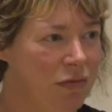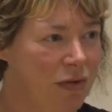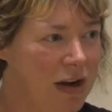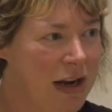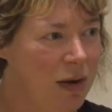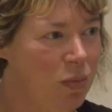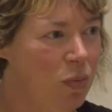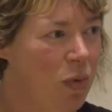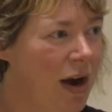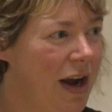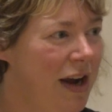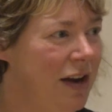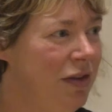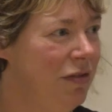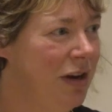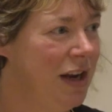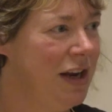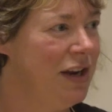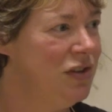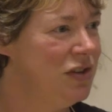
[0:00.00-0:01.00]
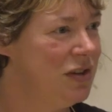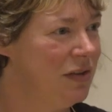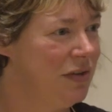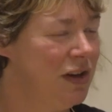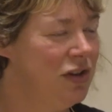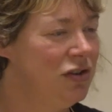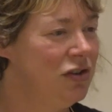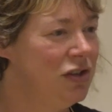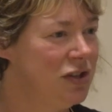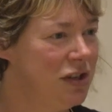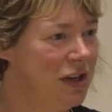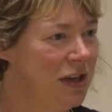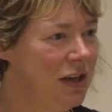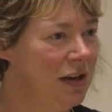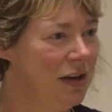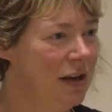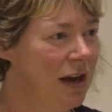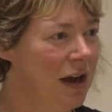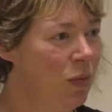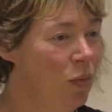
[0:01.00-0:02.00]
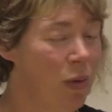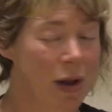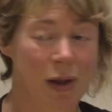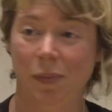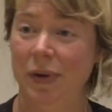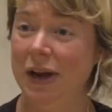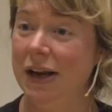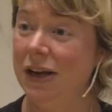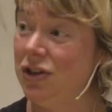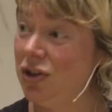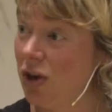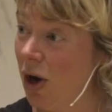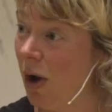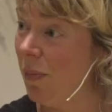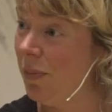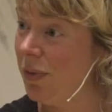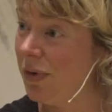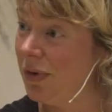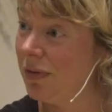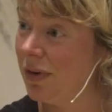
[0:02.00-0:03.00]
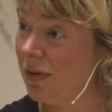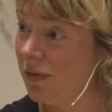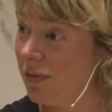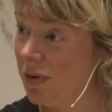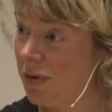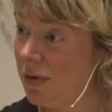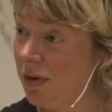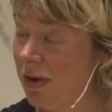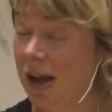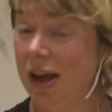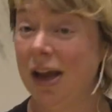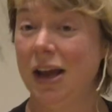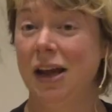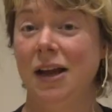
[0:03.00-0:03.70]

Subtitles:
really wide range of interesting and well-paid jobs for folk.